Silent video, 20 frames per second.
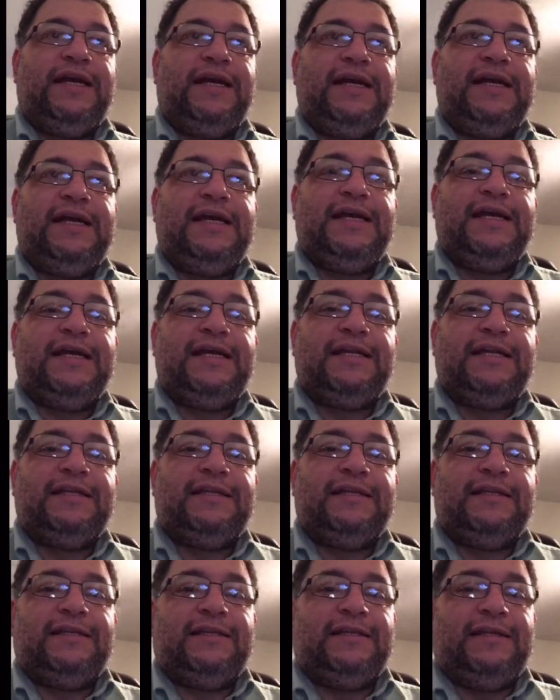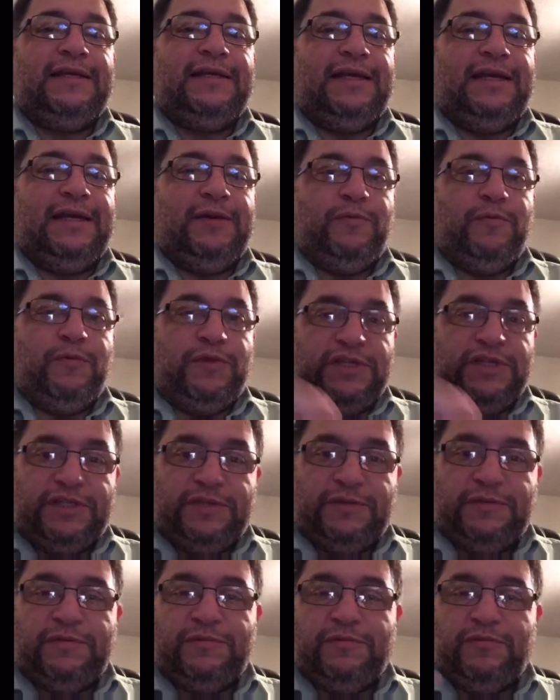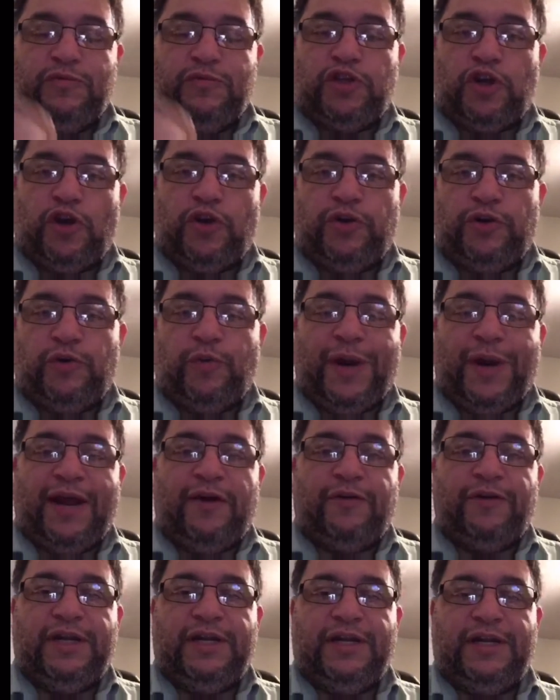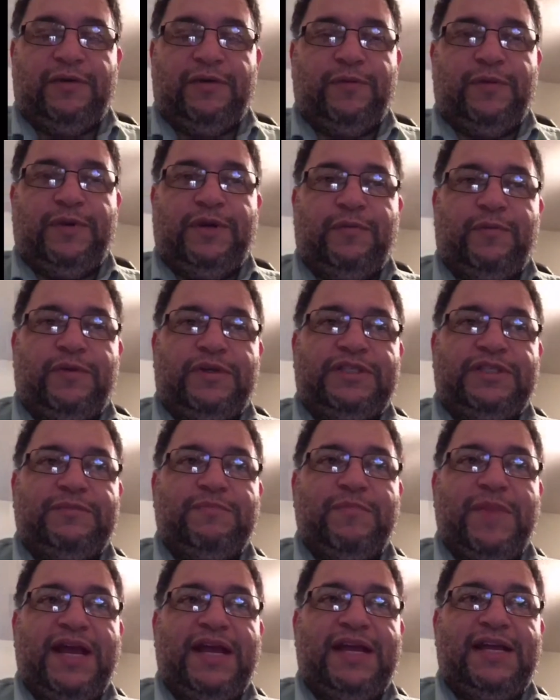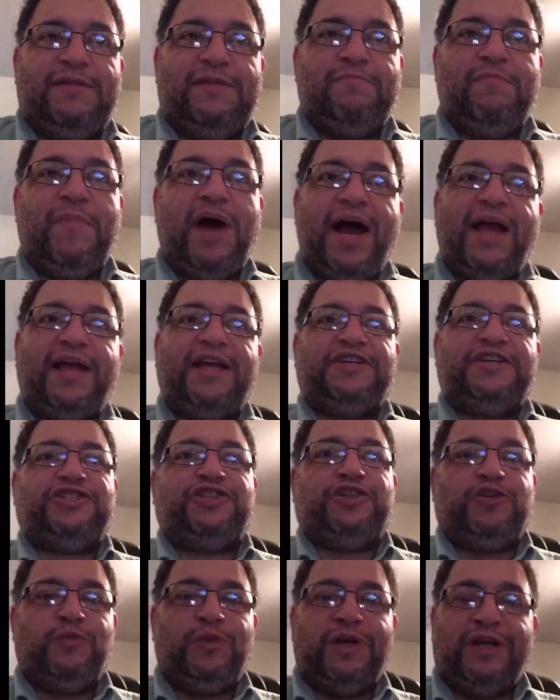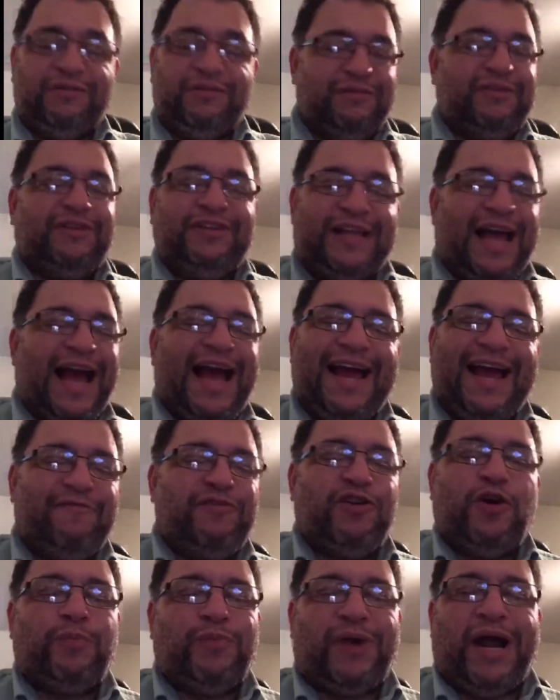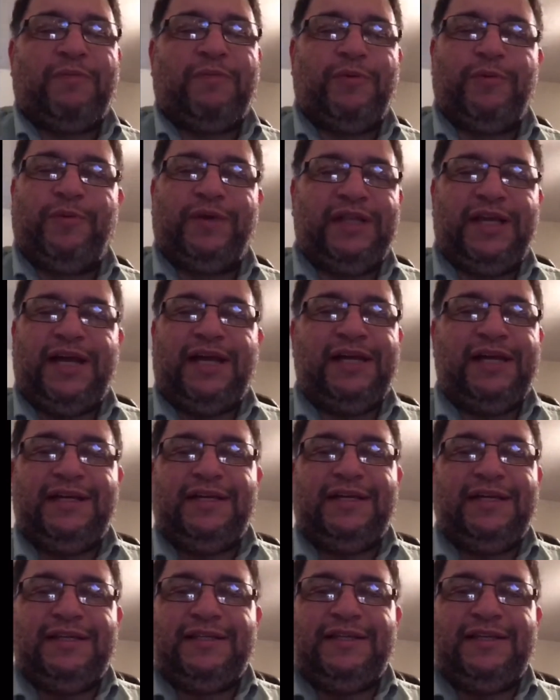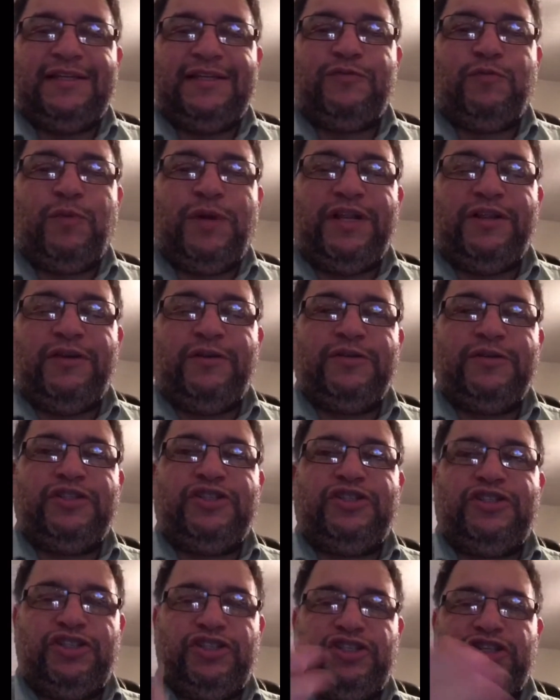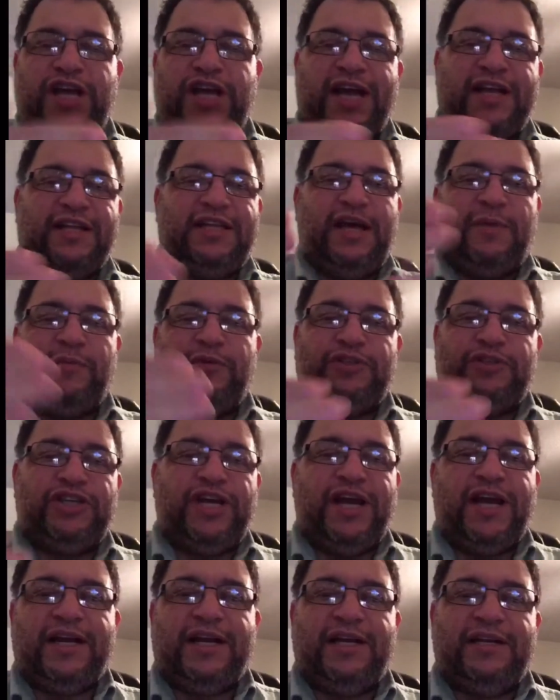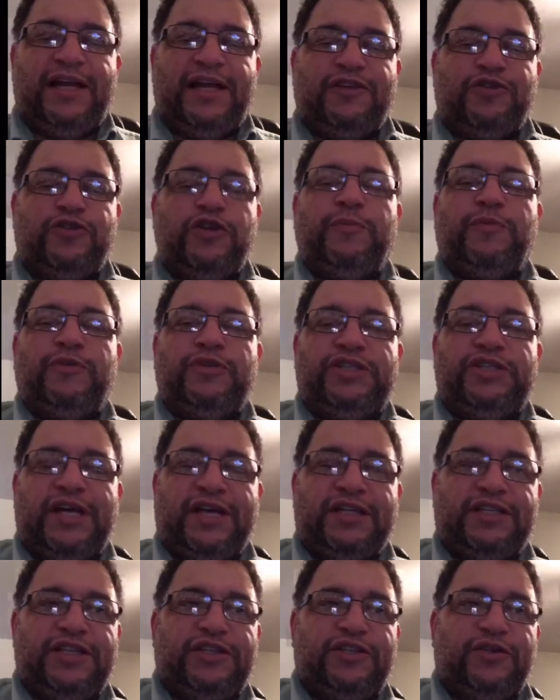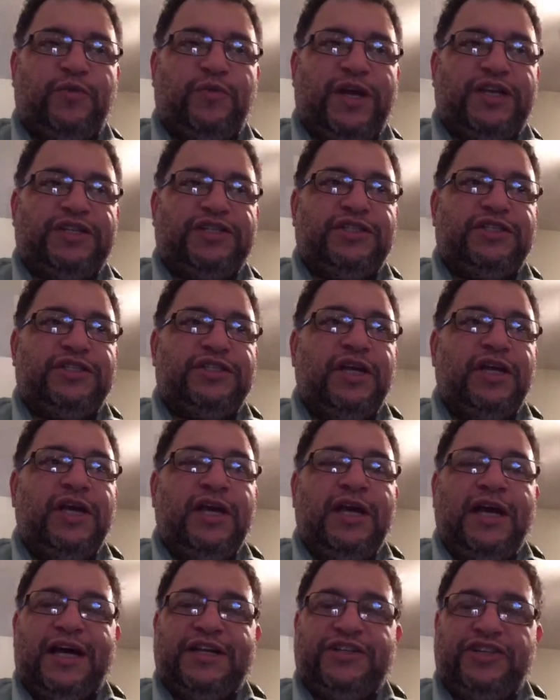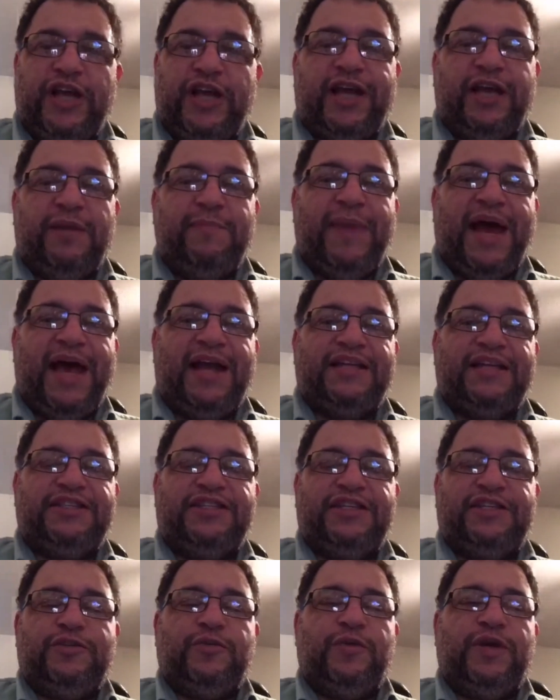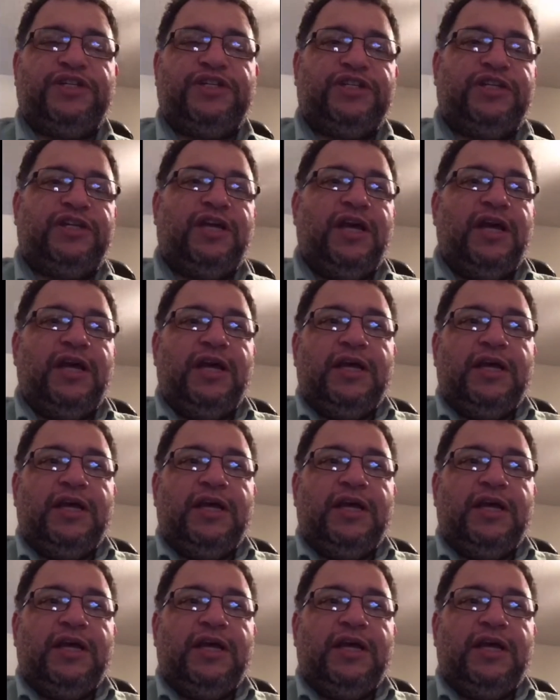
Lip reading: And it was turned around and it was made my issue. Well, I have no problem with that. It's one of those check, double check, and triple check situations, a check and balance situation.